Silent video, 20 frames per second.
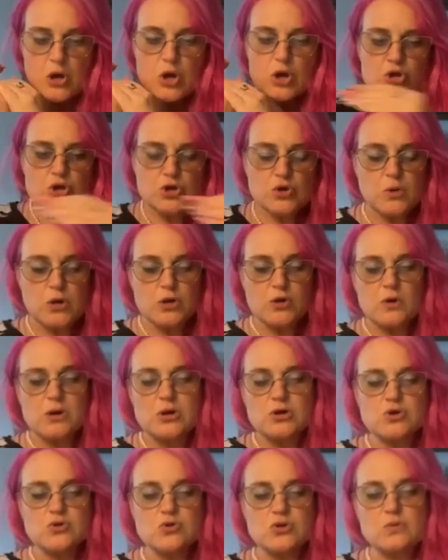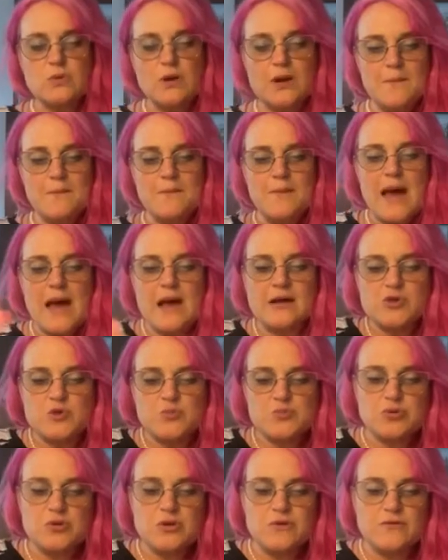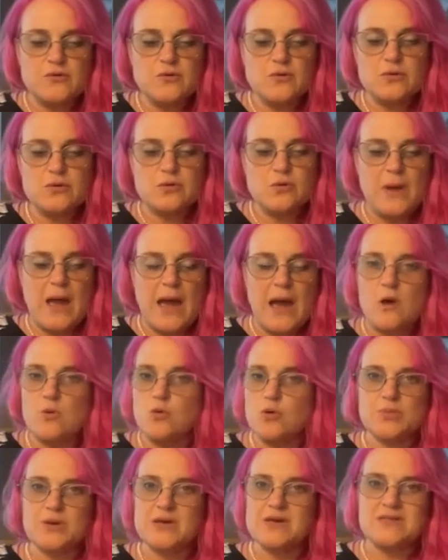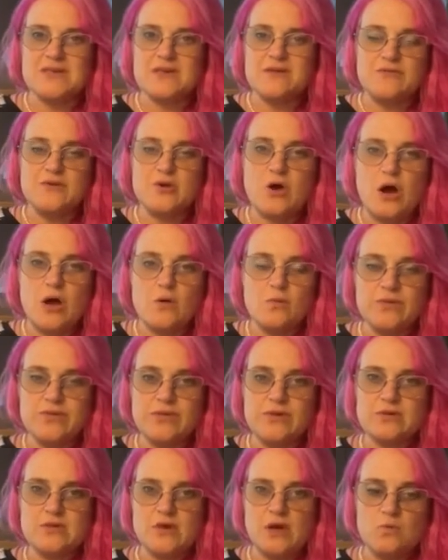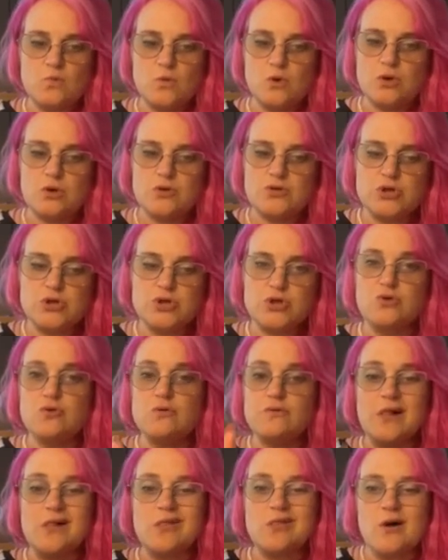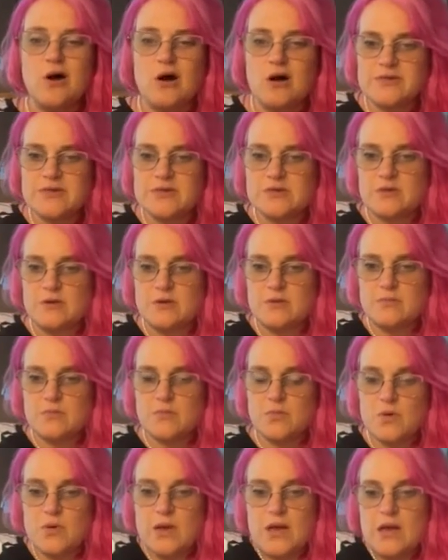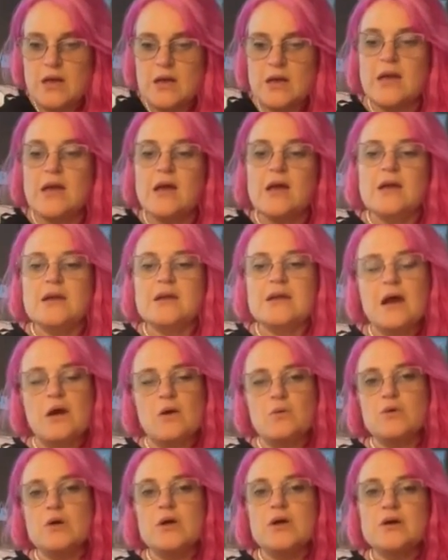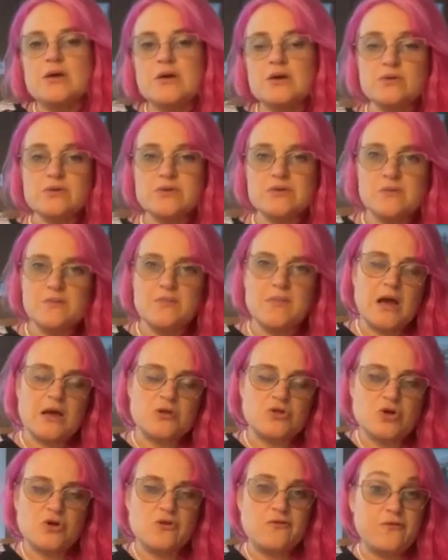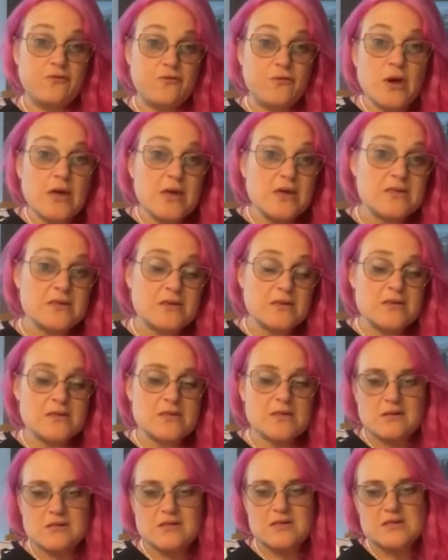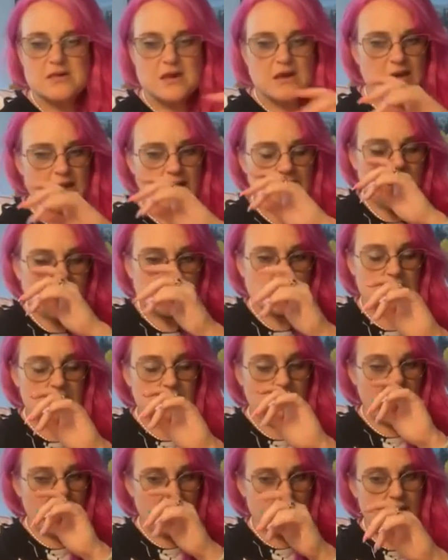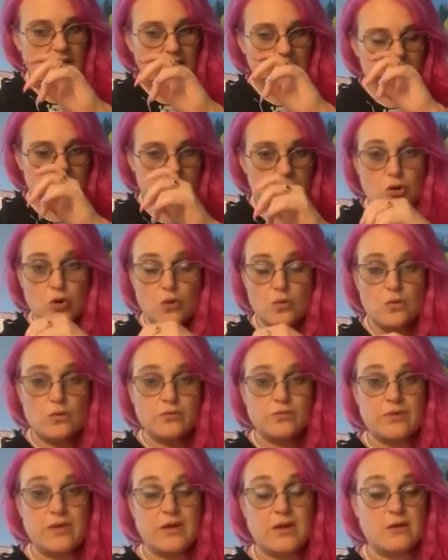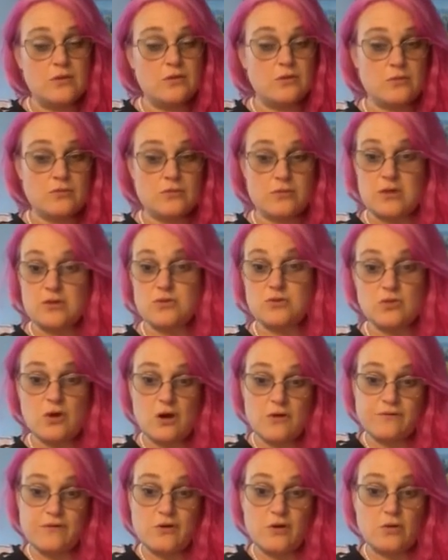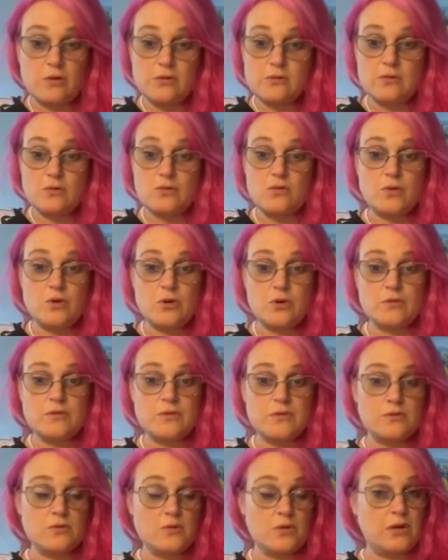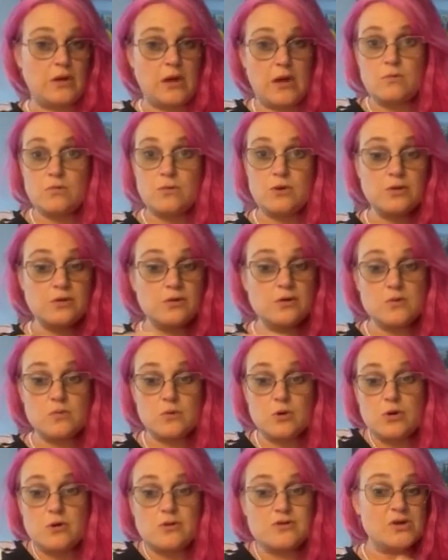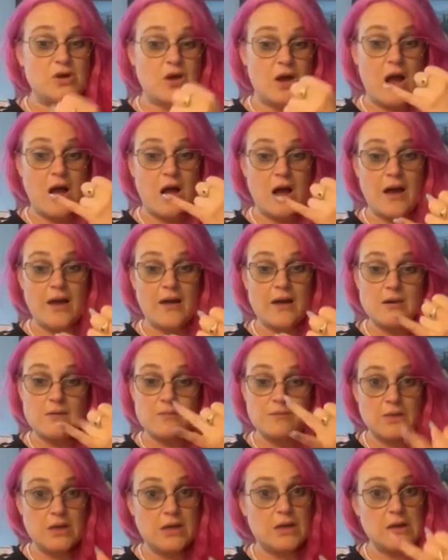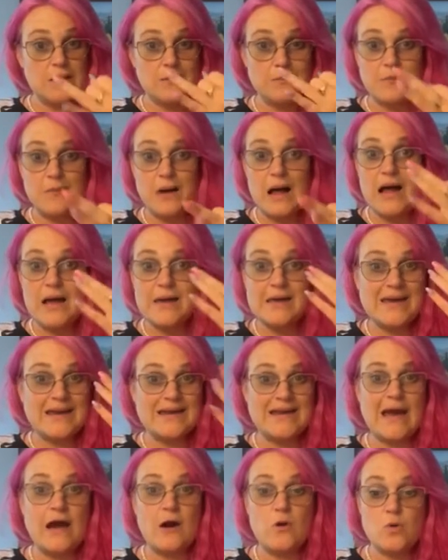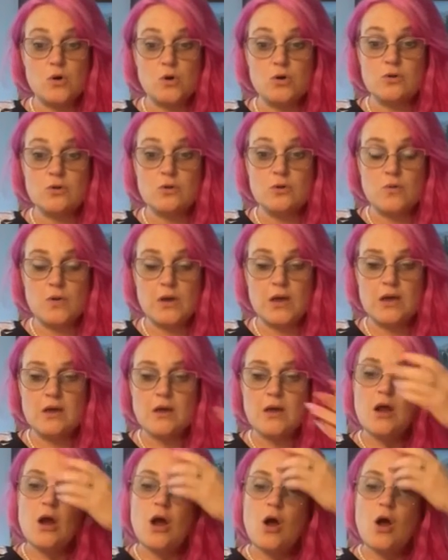so what you want to do is you want to max preview your power, because if not, within 10 words, you've lost them, okay? Now, here's some magic phrases, let's say, and, you know, they do not fall under the words. Get rid of these words, I, me, my, and our, okay?